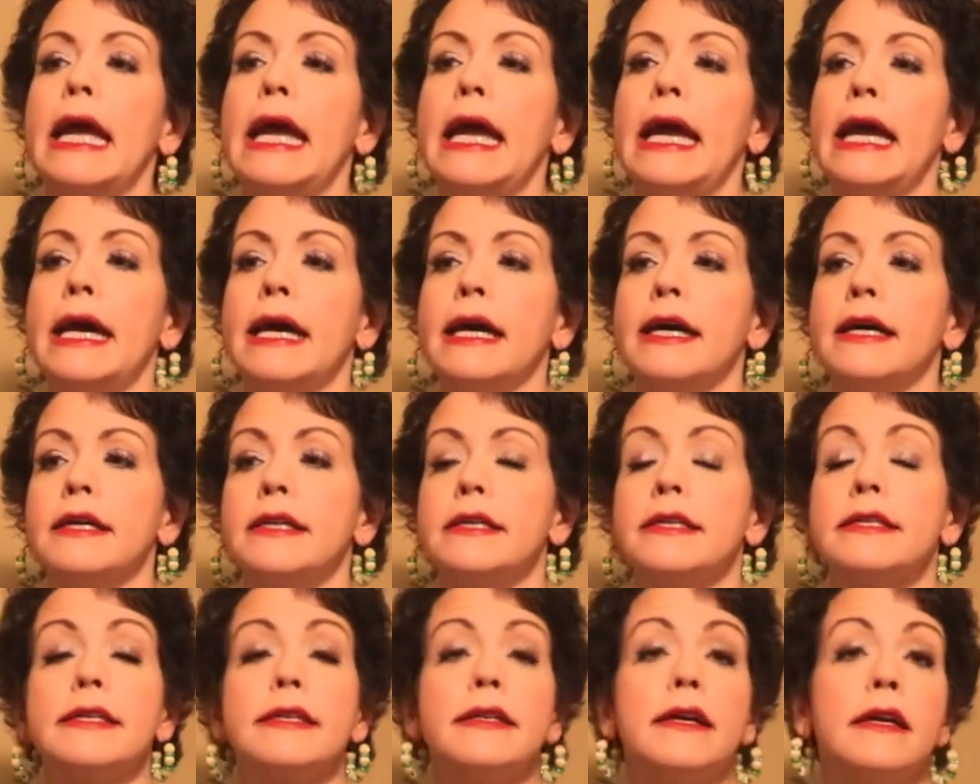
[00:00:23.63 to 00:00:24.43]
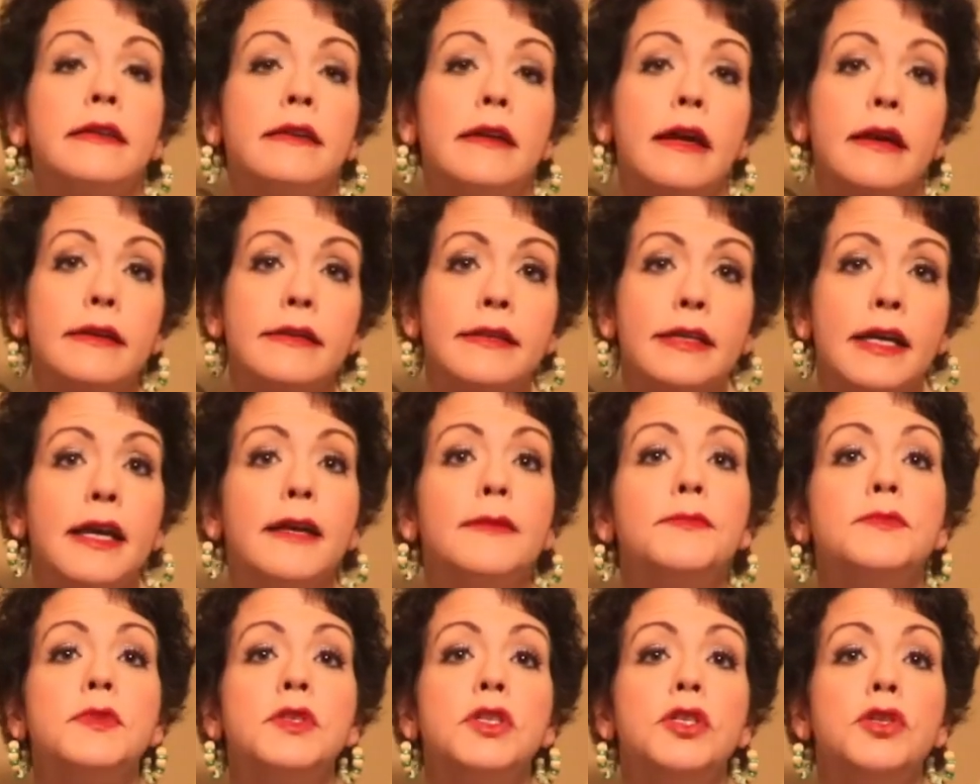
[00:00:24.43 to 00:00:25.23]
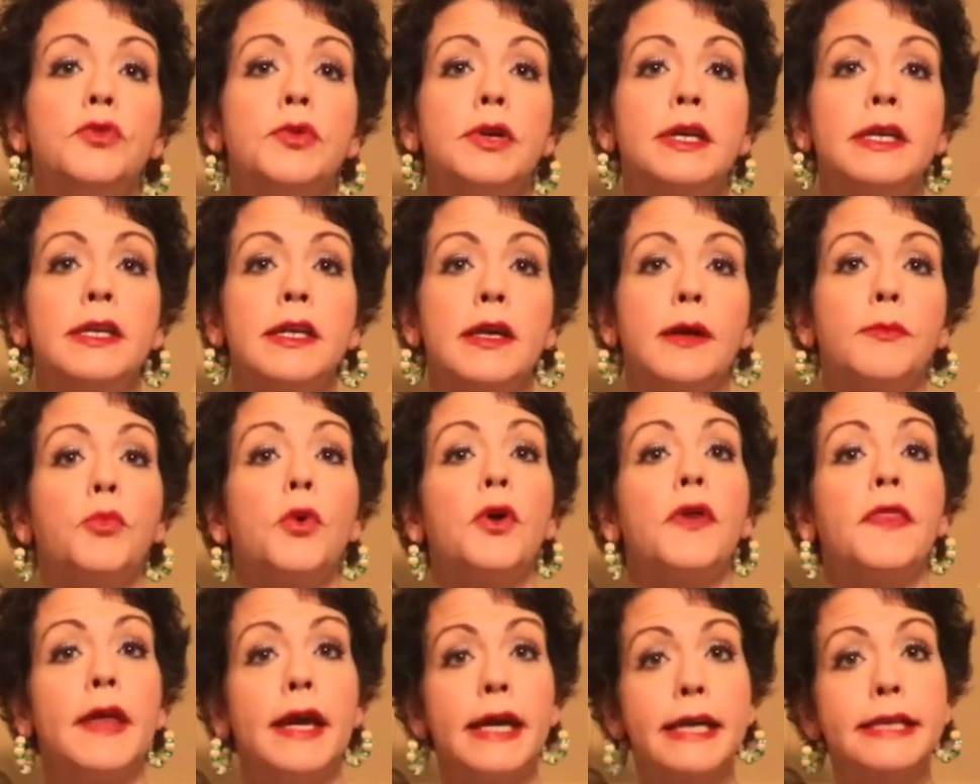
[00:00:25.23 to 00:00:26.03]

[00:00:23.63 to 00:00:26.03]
and a lot of times you end up with